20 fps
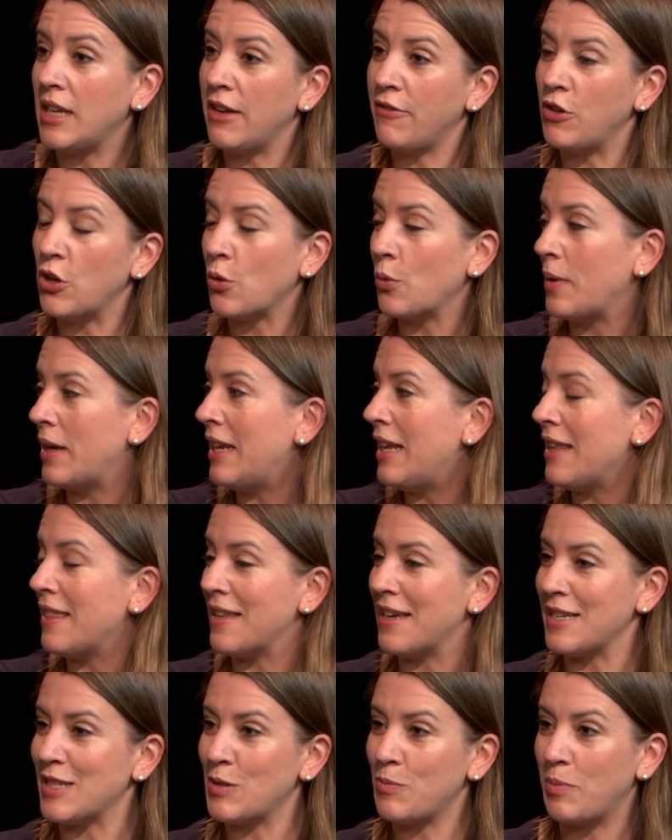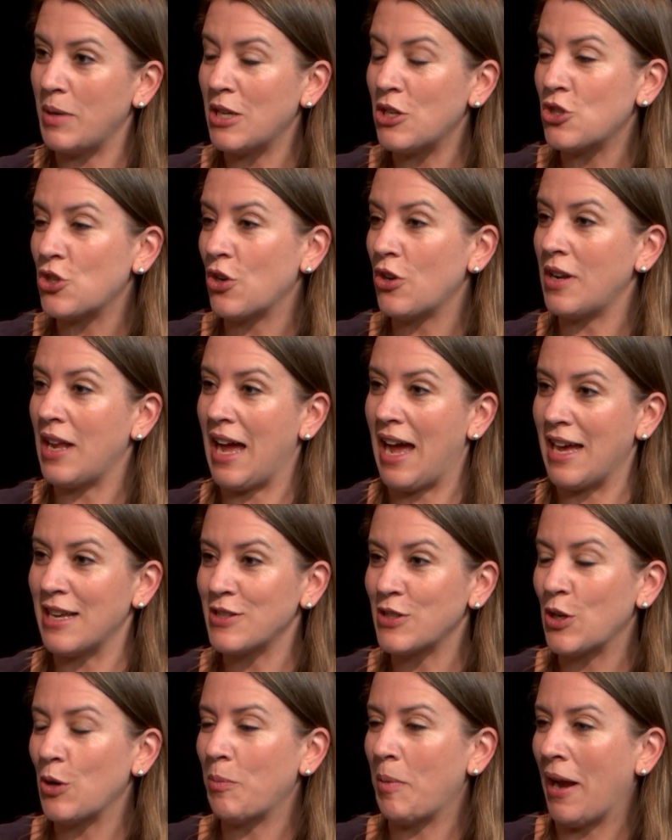if you're reading this, be sure to
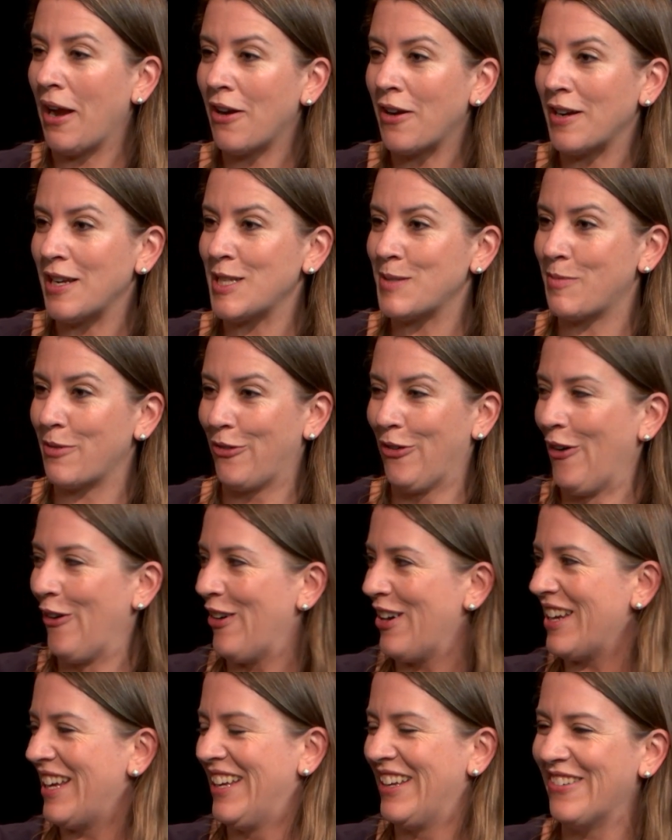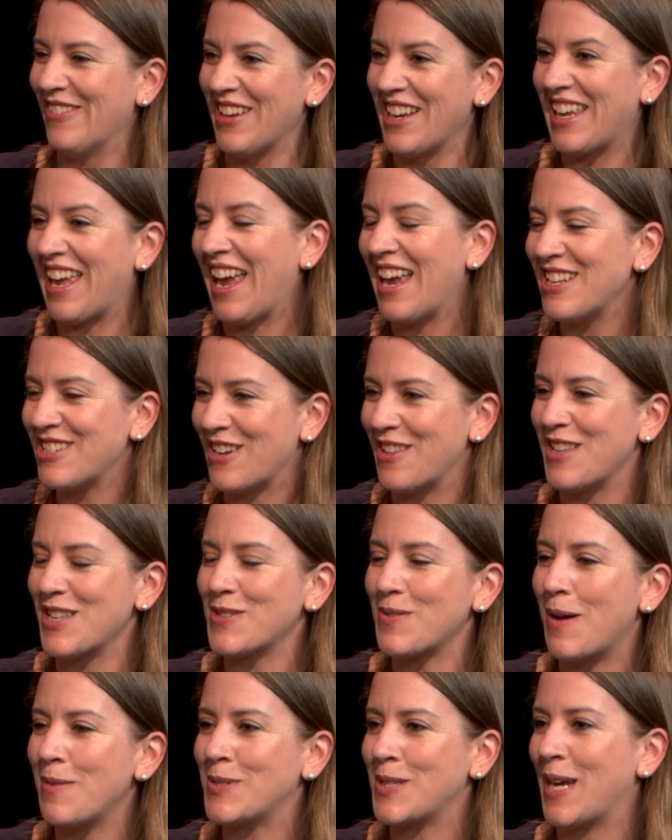ask your parents before you engage on this
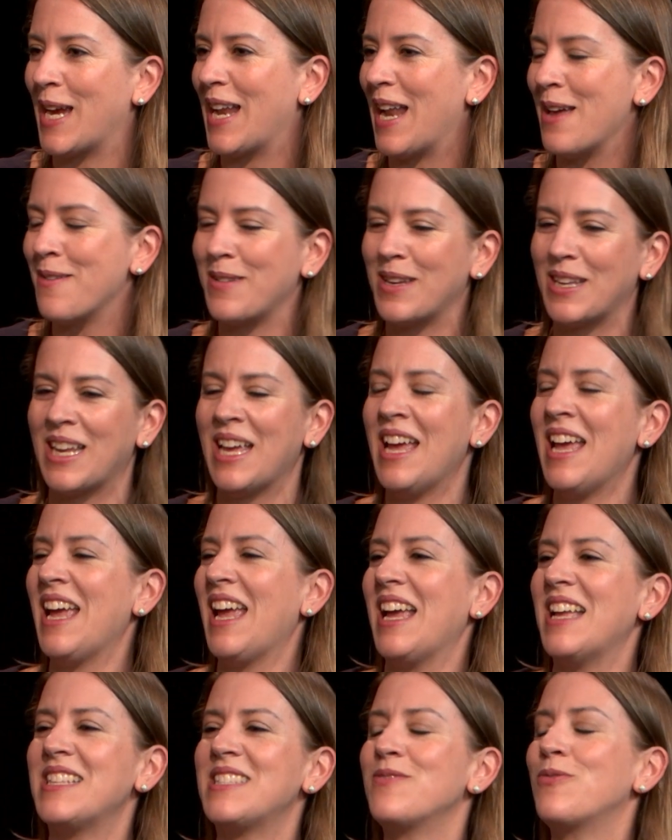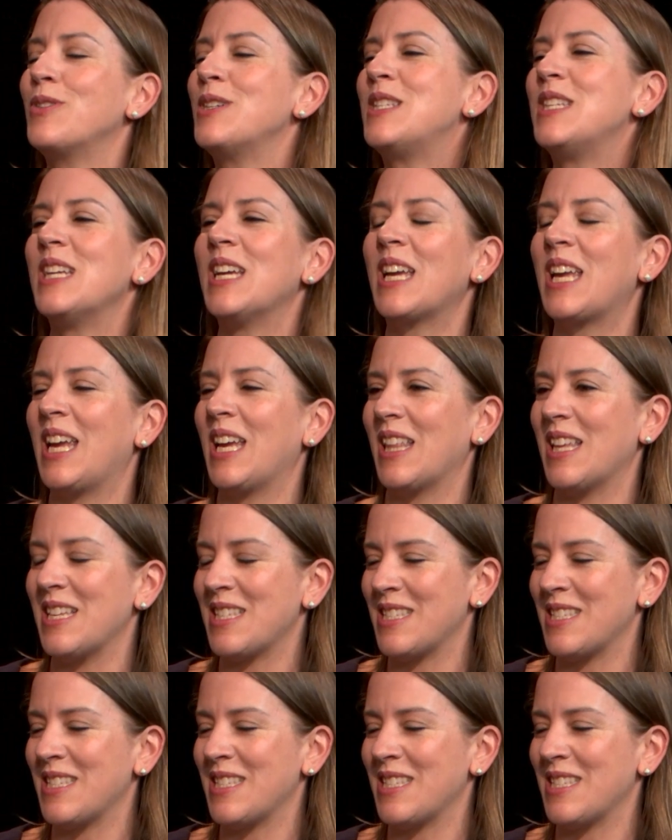website. I mean, it's ridiculous on the face of it.